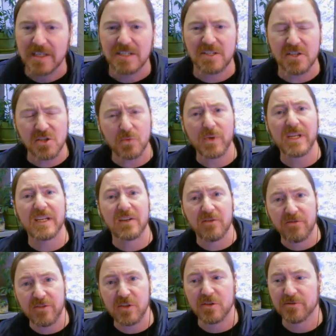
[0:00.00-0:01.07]
Just so we can get a
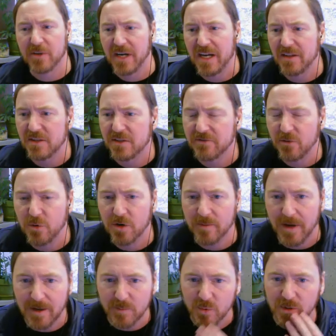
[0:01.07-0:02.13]
feel for how this
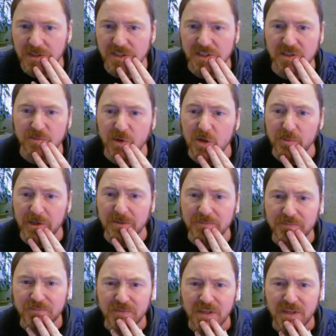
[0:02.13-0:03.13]
form operates at the moment,